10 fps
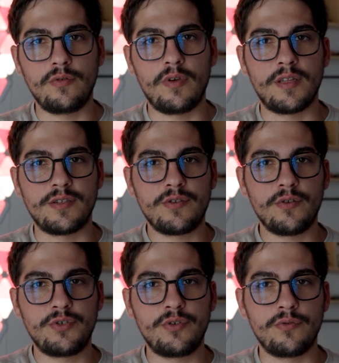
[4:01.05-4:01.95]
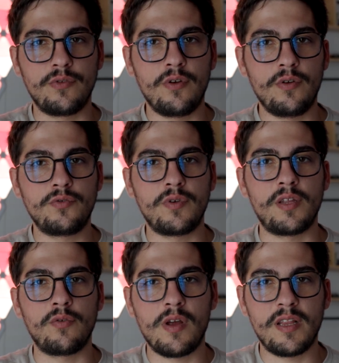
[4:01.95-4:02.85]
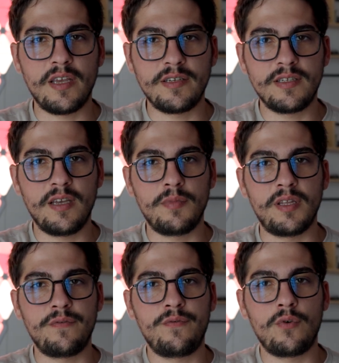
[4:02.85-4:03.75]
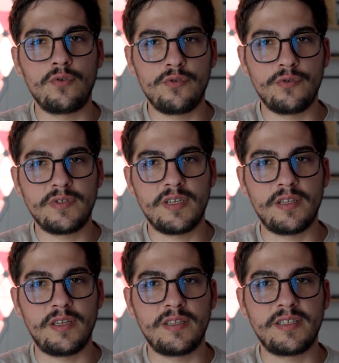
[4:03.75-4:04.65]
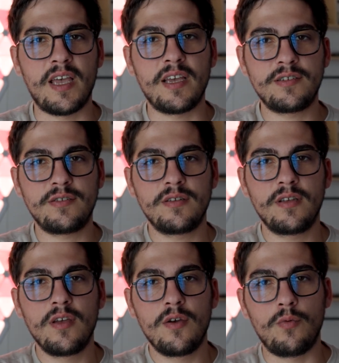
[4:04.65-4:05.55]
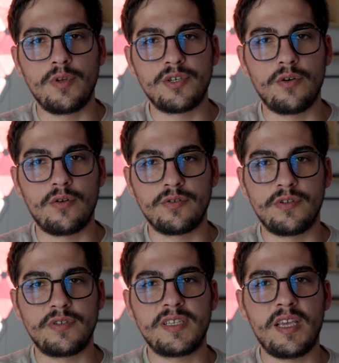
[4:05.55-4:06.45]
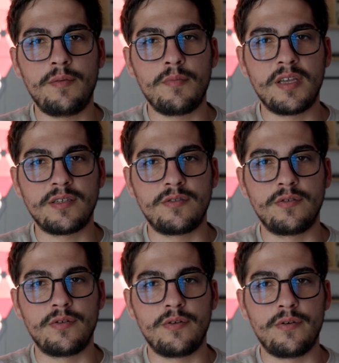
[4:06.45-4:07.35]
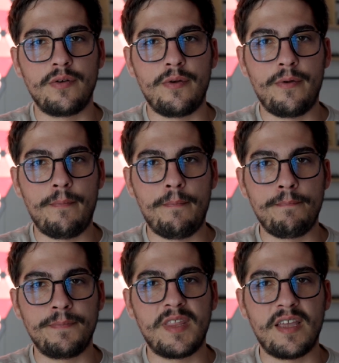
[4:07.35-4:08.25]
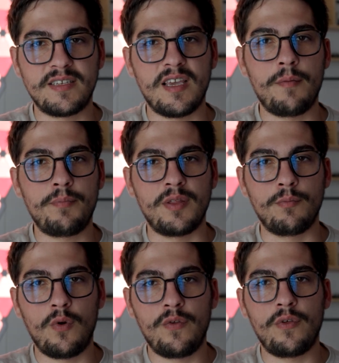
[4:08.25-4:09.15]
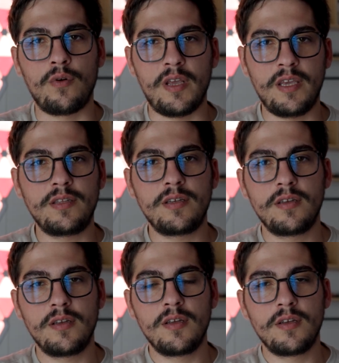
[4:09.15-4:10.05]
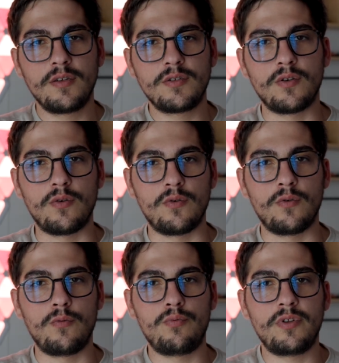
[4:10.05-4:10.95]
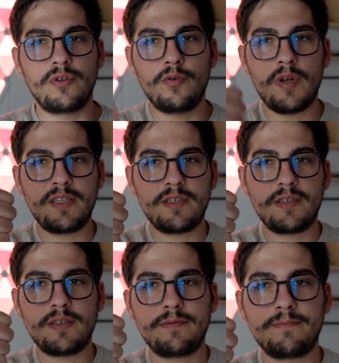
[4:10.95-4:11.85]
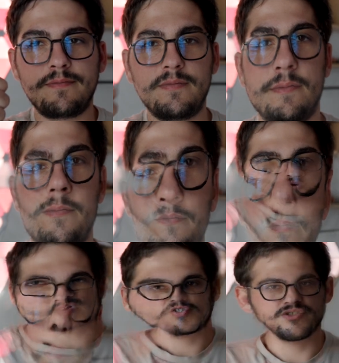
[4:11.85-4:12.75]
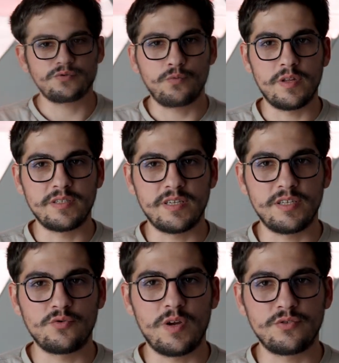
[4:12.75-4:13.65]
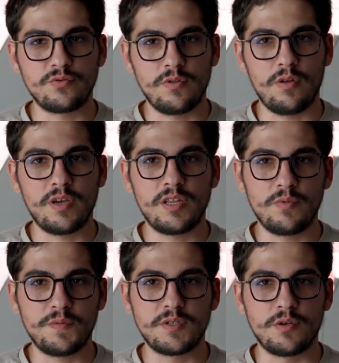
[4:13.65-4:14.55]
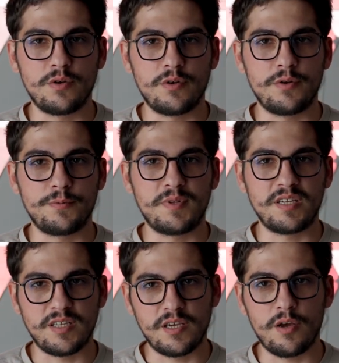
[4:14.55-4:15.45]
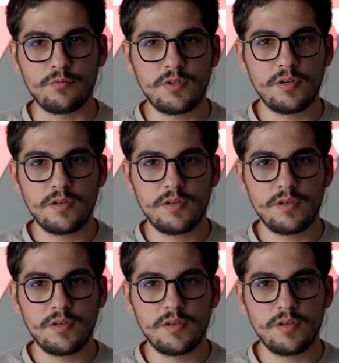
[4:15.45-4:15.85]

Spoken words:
You can search your note, you can organize them in folders and in tags, which are the same as the task app, and both are linked. So pretty great. Crashed when they tried to log in with the test account.